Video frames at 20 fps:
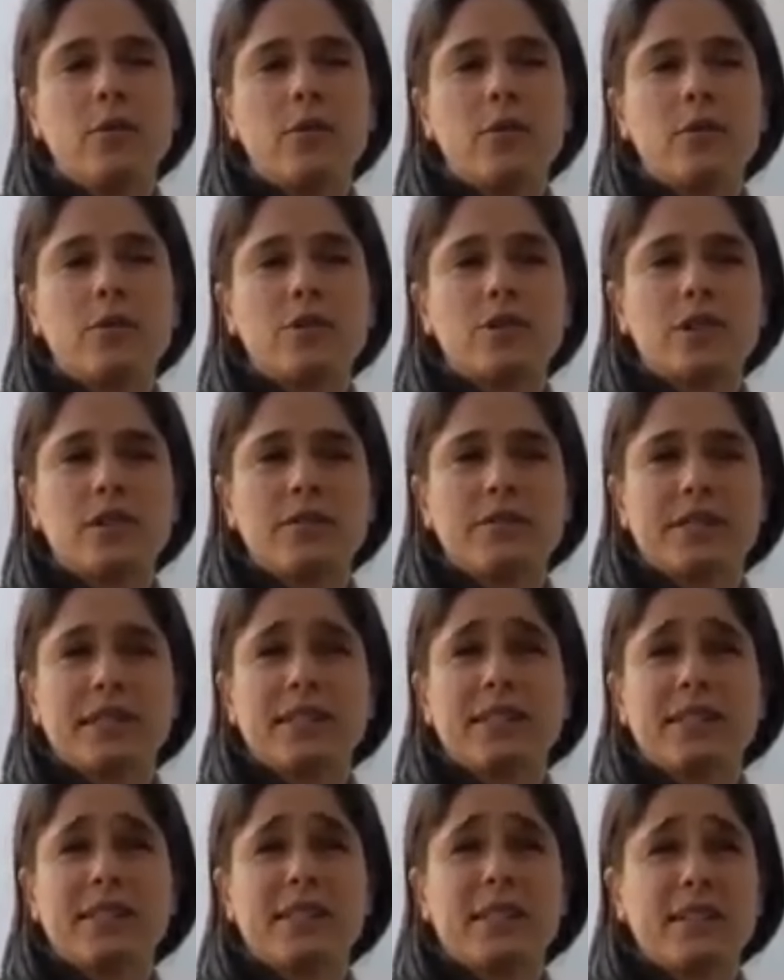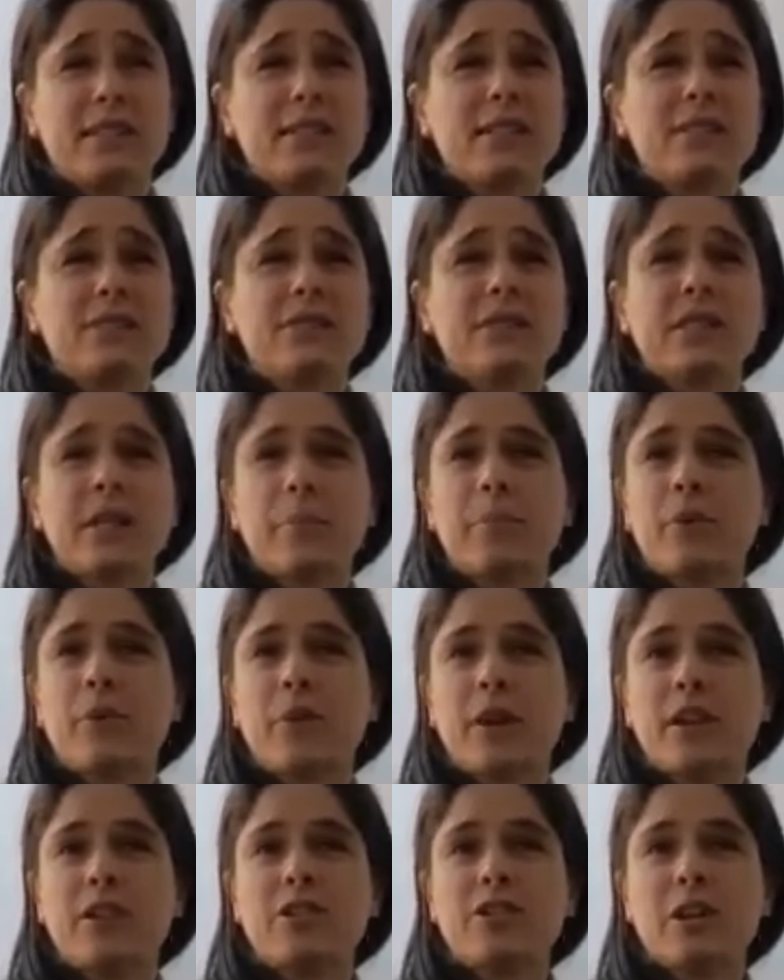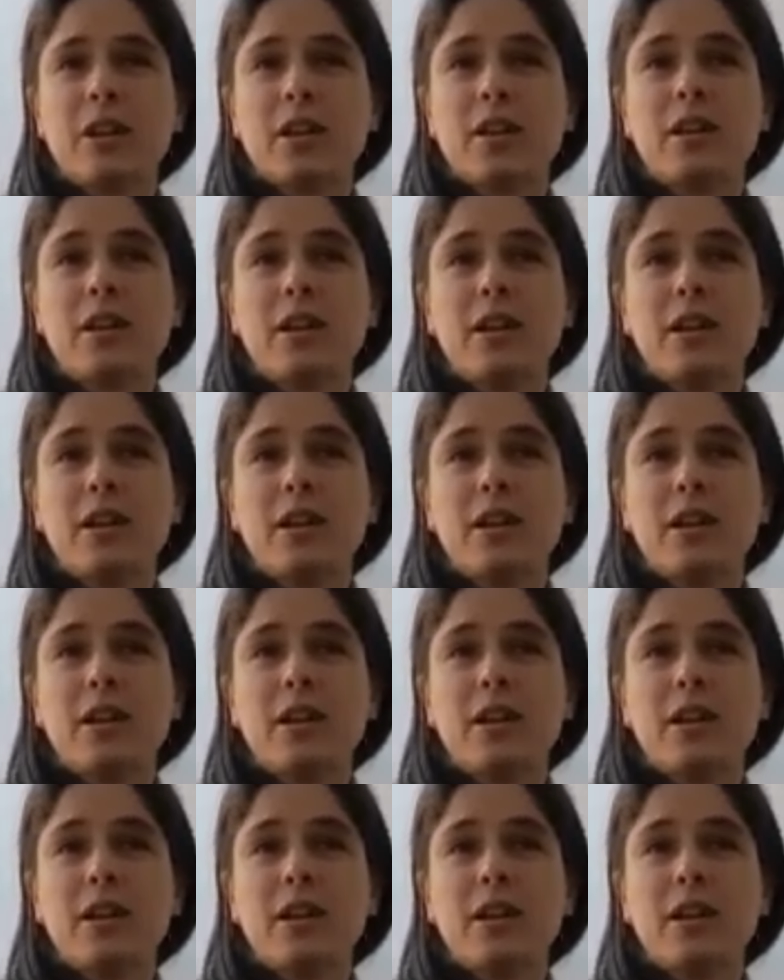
which gives us a sense of separation.